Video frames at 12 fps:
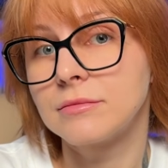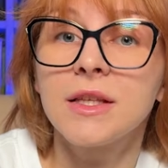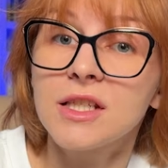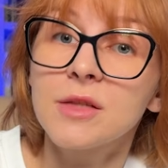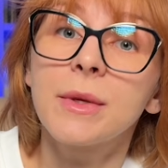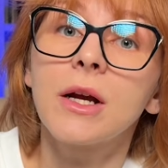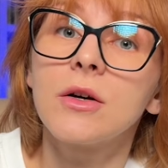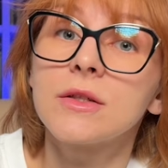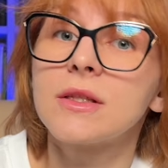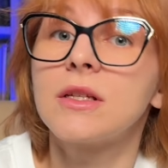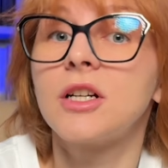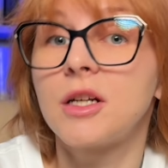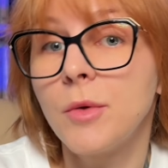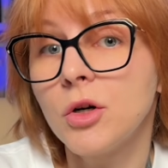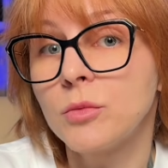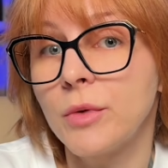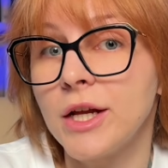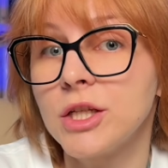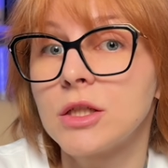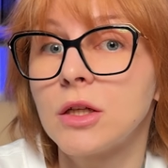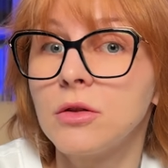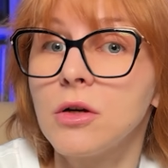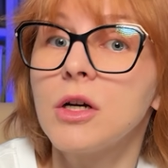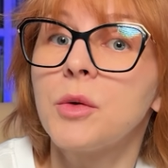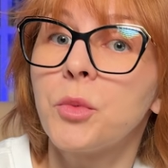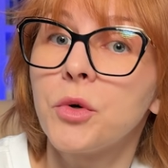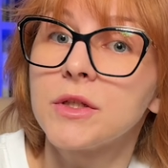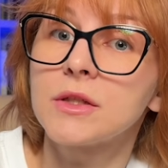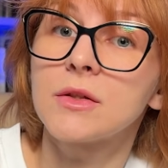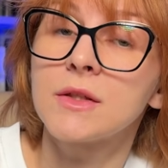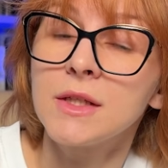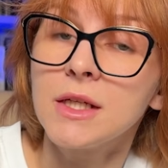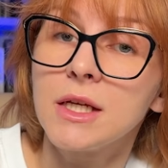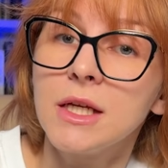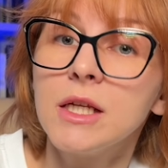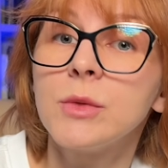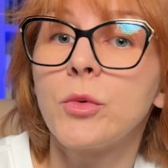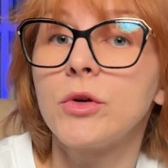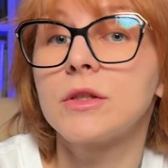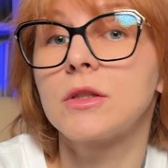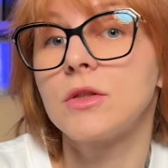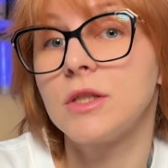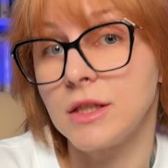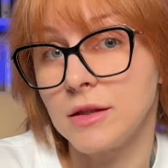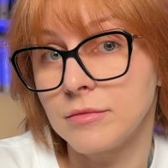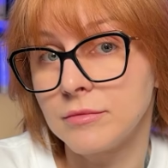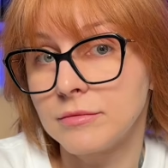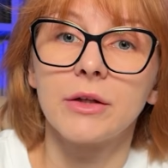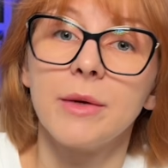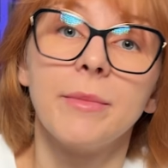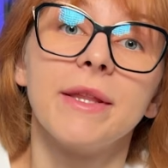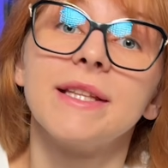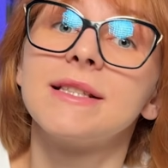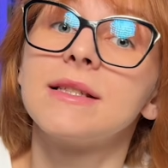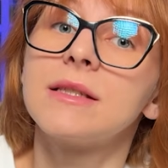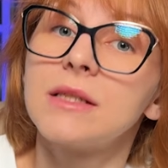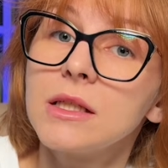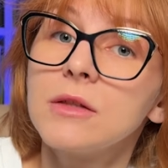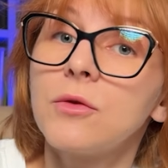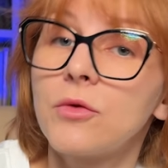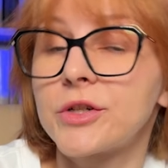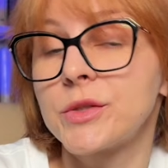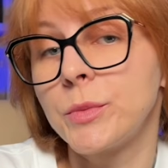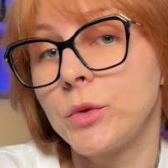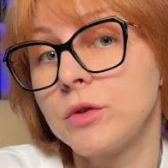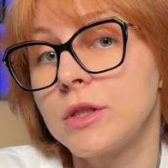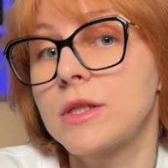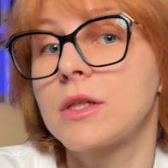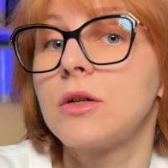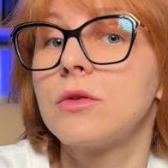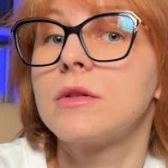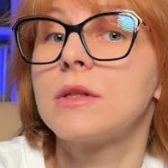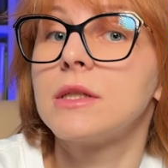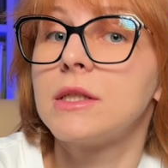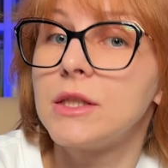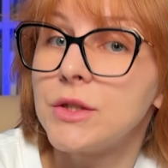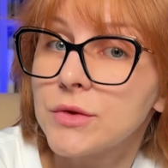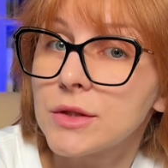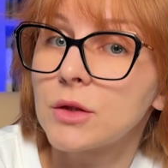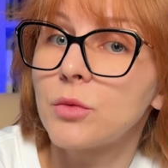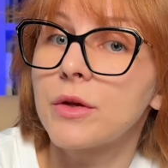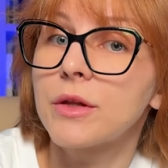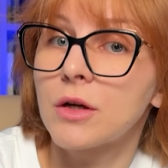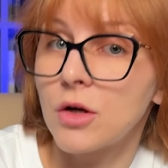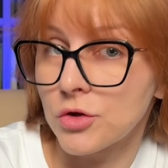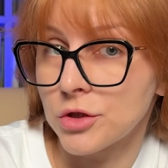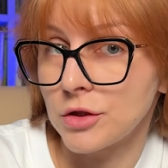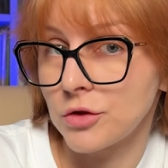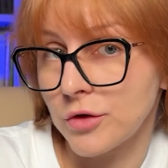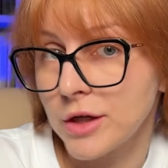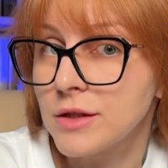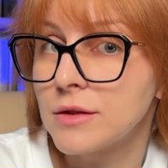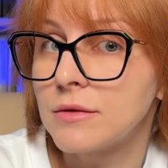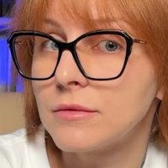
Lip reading: This is because the remote branch no longer points to C, it points to D. Okay, but this is still force push, so use it with caution, right?